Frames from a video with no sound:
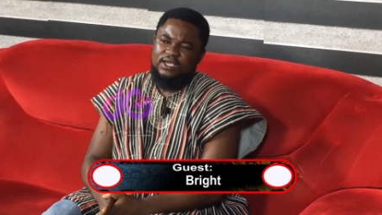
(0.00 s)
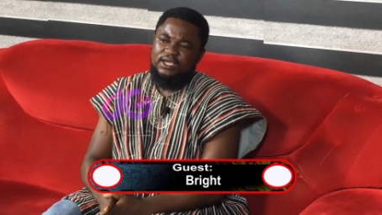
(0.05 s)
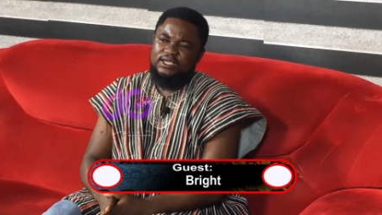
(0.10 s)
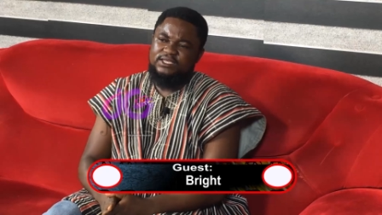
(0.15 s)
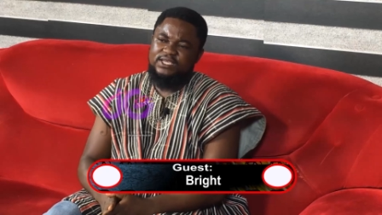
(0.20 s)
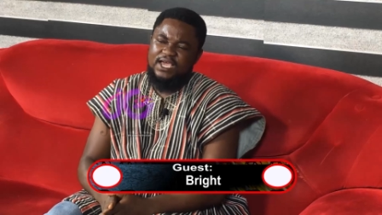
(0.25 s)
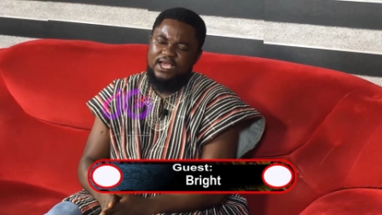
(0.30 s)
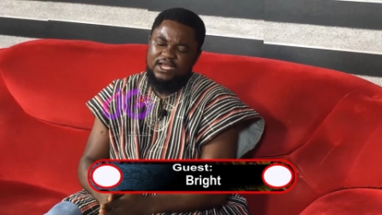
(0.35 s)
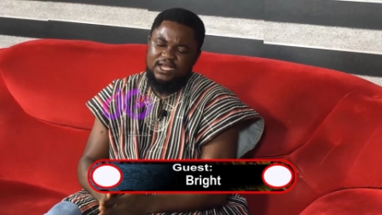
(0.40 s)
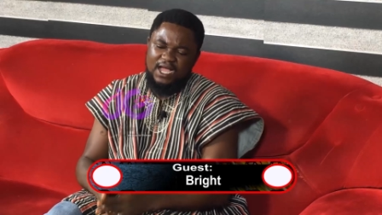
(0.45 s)

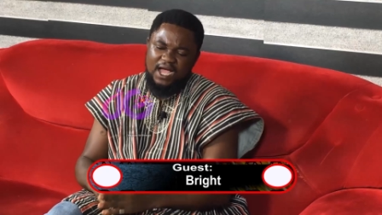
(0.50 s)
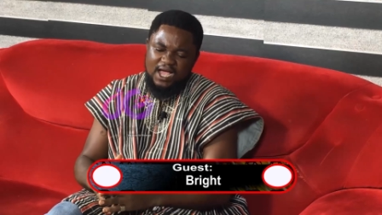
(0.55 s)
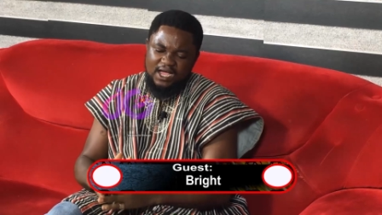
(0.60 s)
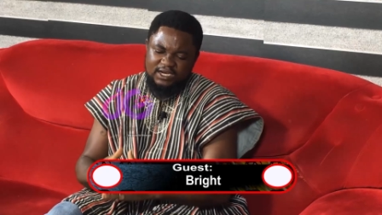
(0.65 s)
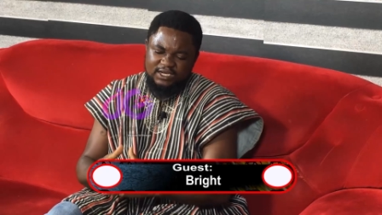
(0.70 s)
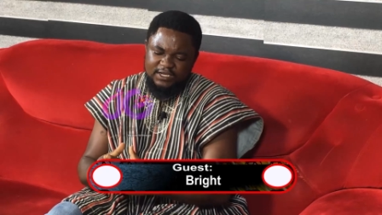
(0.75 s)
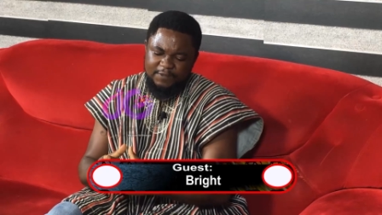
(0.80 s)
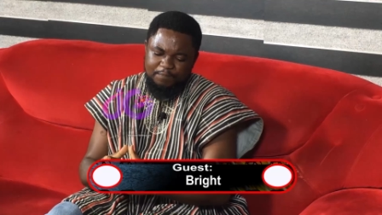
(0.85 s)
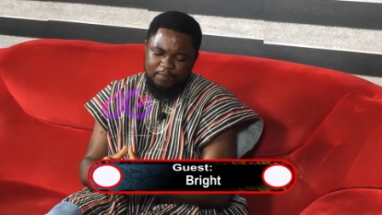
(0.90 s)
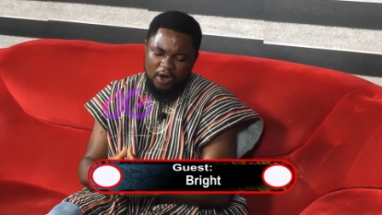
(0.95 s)
Ye
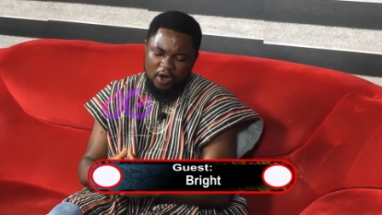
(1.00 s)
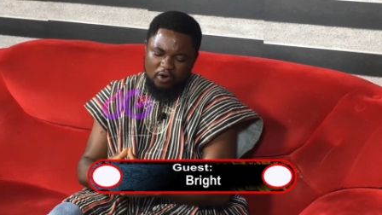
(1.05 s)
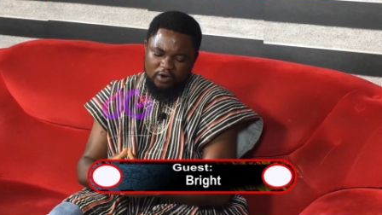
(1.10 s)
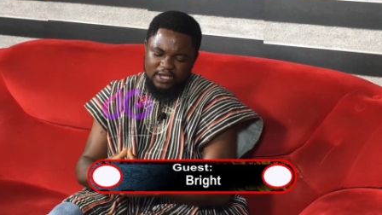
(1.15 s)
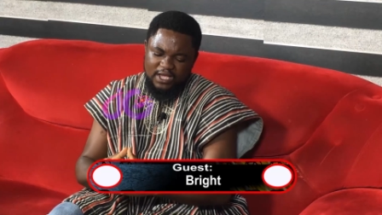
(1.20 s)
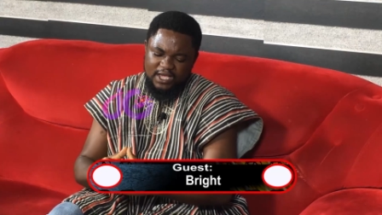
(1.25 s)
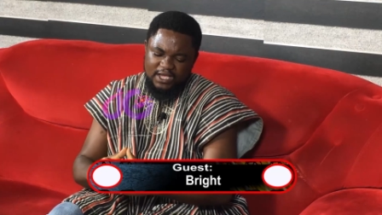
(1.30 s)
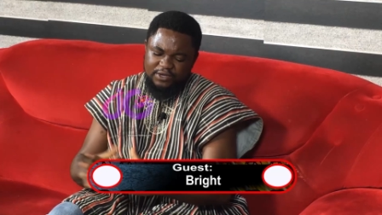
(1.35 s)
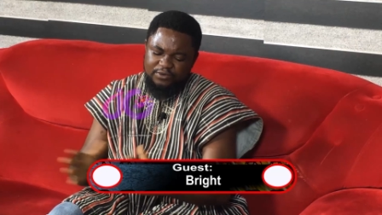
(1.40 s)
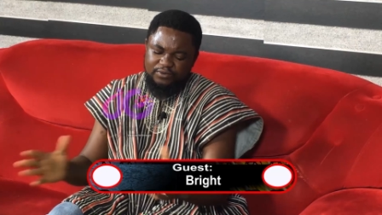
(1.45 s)
can't nipa
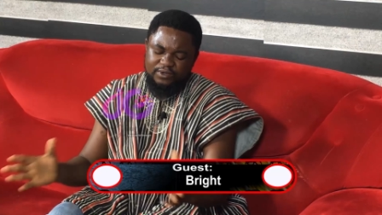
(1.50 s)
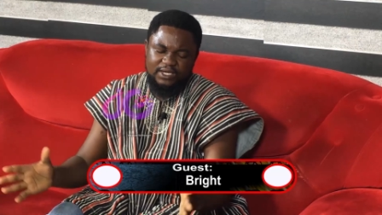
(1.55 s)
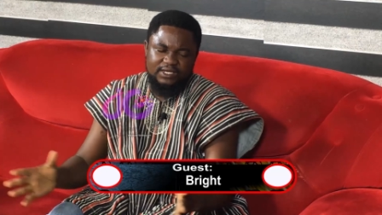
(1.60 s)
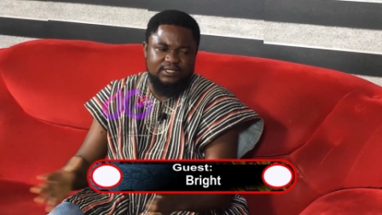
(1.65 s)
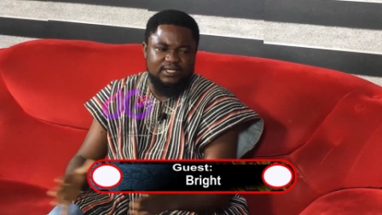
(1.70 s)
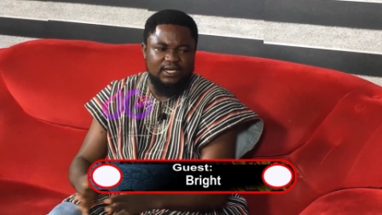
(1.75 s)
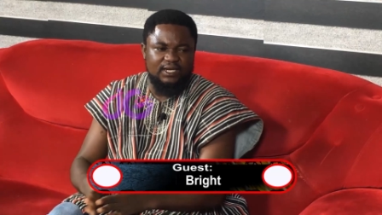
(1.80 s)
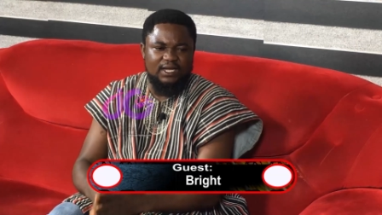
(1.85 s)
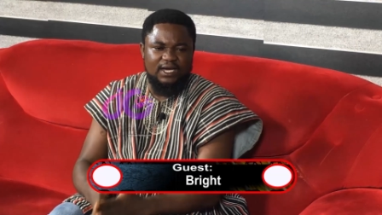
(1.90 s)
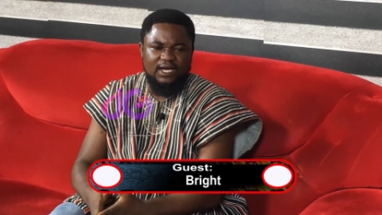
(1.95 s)
ye
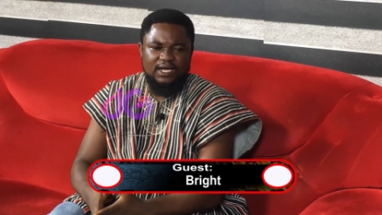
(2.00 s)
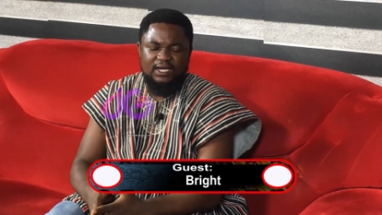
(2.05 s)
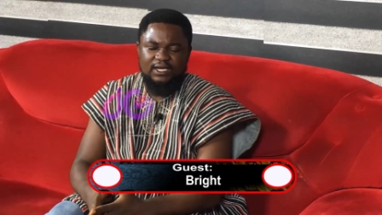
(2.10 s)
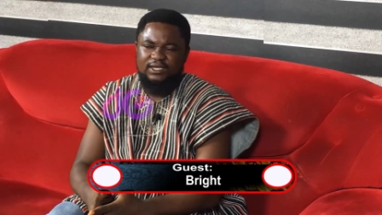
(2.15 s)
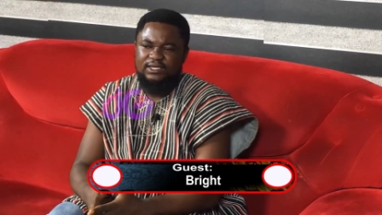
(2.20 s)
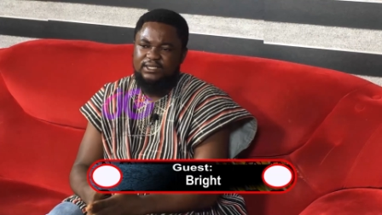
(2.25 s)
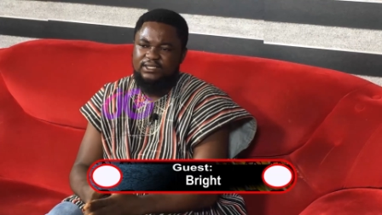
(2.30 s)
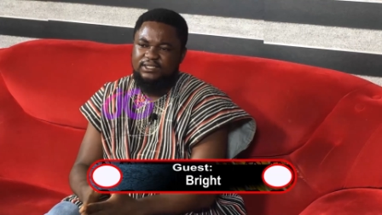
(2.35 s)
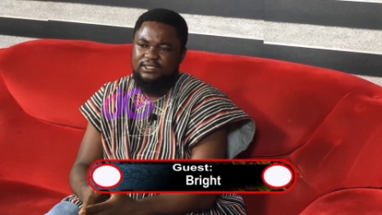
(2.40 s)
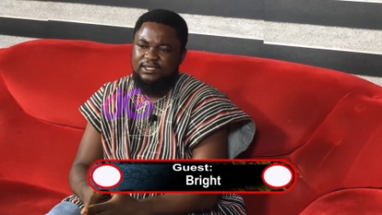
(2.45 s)
educated.
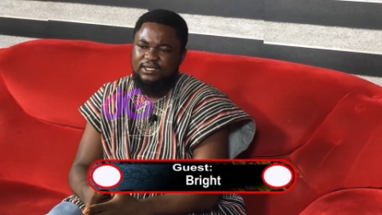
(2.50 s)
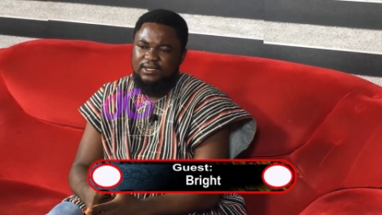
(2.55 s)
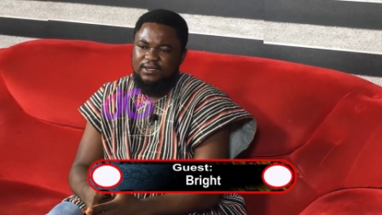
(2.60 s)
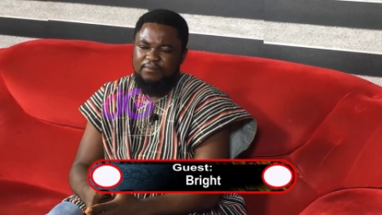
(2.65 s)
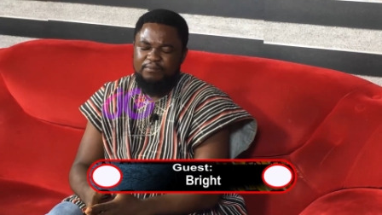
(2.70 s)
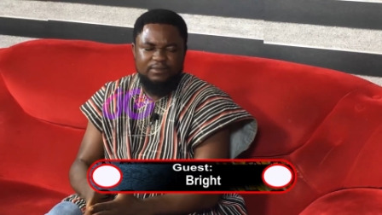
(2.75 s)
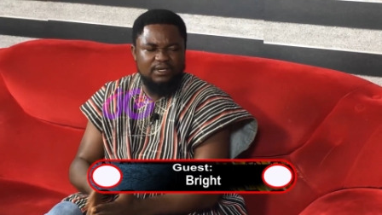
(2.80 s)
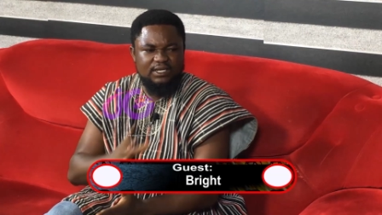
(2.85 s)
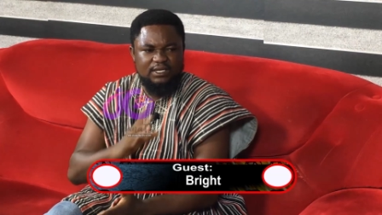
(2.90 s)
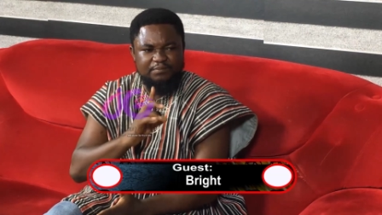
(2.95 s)

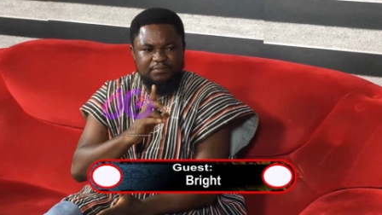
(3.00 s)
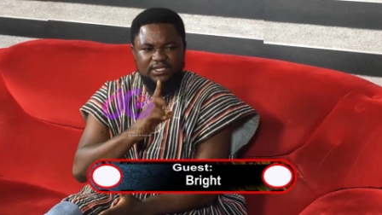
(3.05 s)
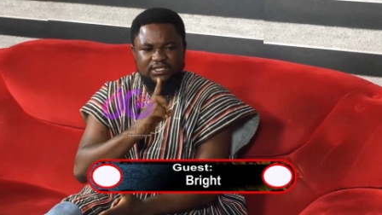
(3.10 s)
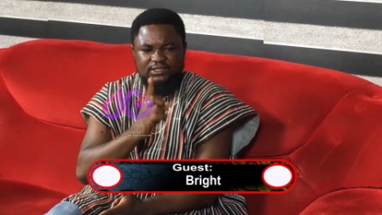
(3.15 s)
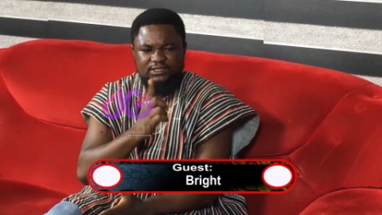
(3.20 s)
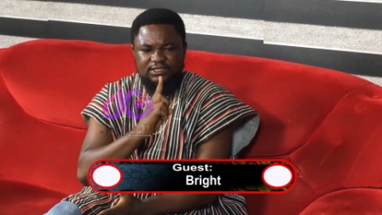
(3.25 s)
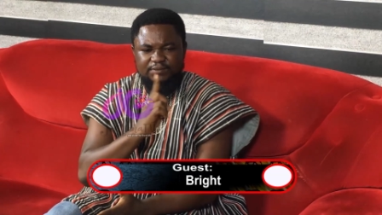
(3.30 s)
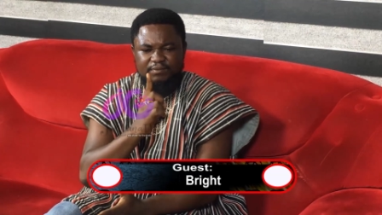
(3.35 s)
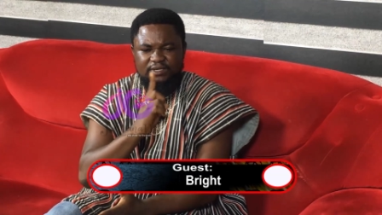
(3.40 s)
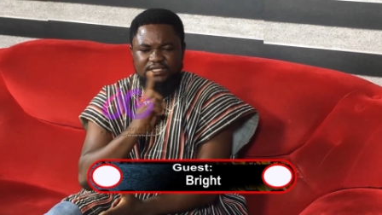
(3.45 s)

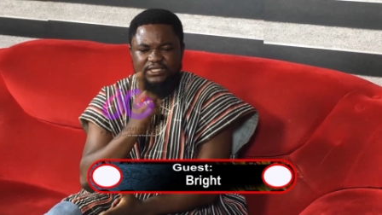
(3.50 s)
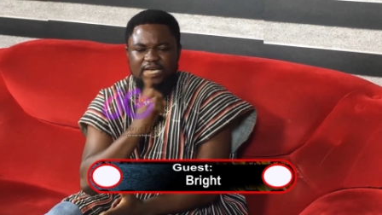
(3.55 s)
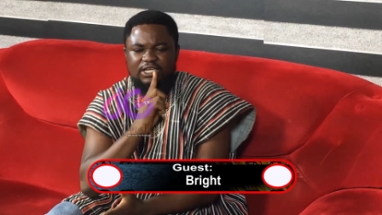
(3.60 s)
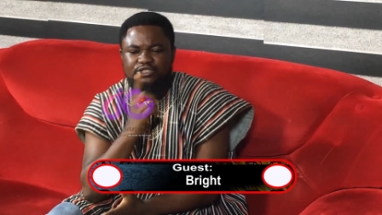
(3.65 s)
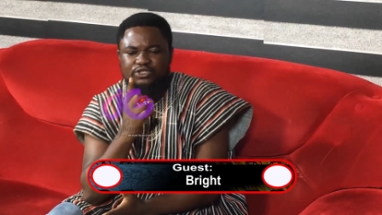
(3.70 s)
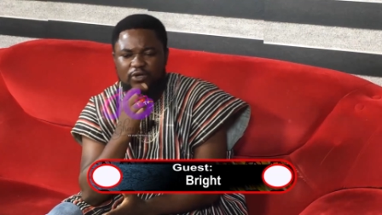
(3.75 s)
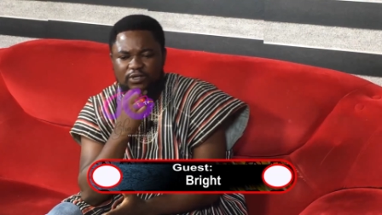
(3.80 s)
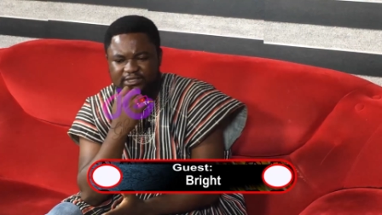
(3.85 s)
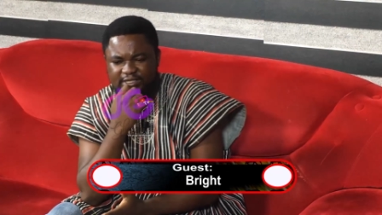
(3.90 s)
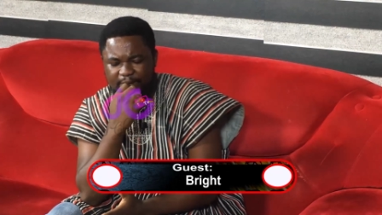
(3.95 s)
Minya
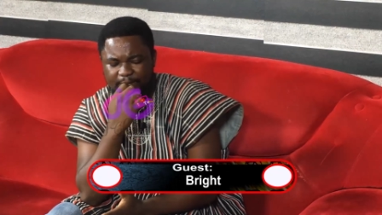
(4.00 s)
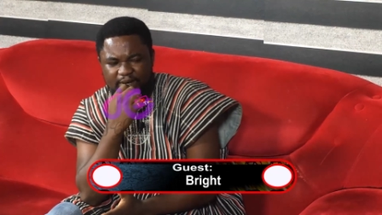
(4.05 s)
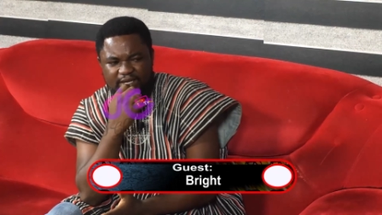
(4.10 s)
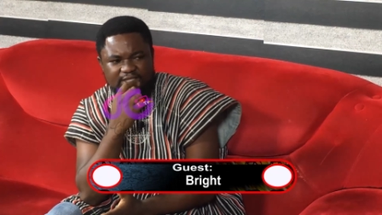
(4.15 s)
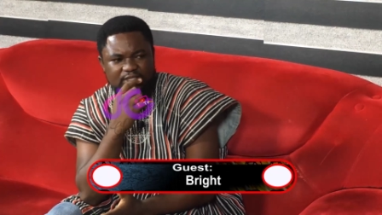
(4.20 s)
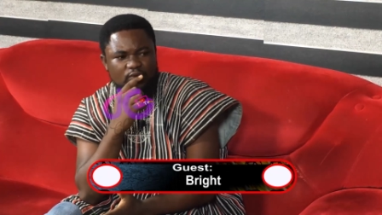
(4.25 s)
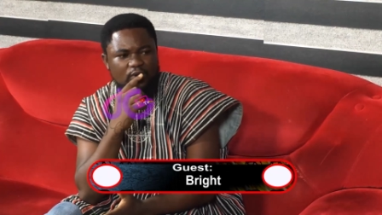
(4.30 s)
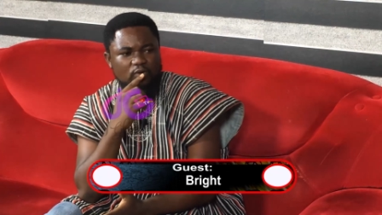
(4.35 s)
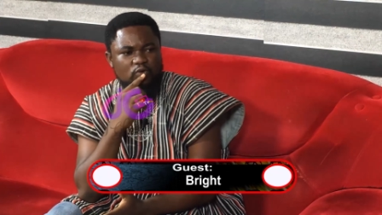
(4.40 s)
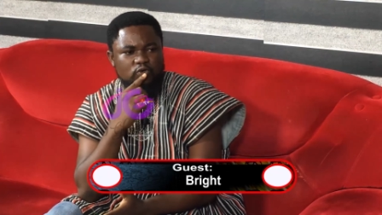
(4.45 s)
sure se
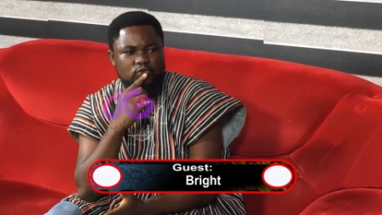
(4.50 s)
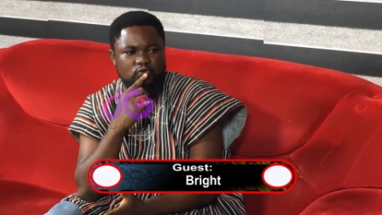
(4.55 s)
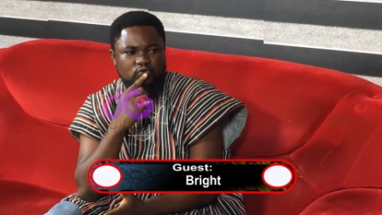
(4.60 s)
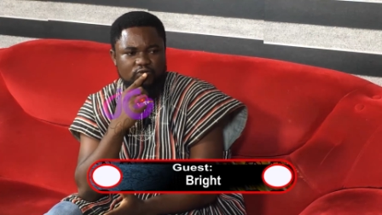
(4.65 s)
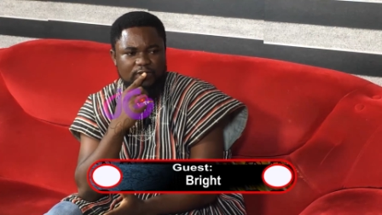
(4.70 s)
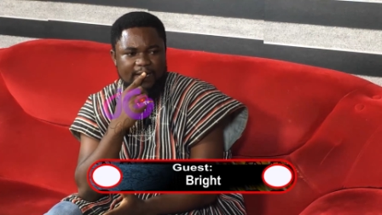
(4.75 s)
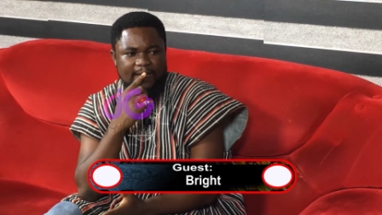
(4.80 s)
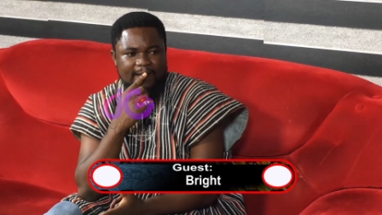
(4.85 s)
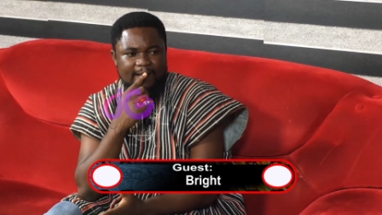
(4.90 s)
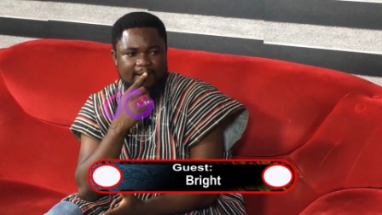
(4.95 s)
bent to wako
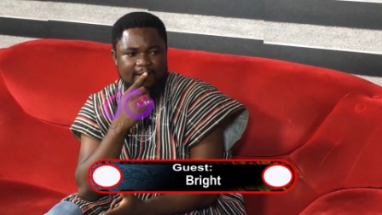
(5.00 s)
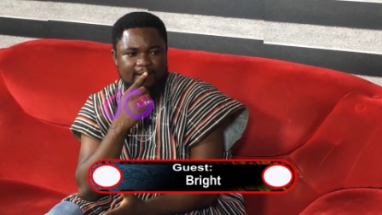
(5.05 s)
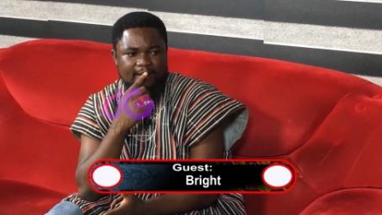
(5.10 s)
school da.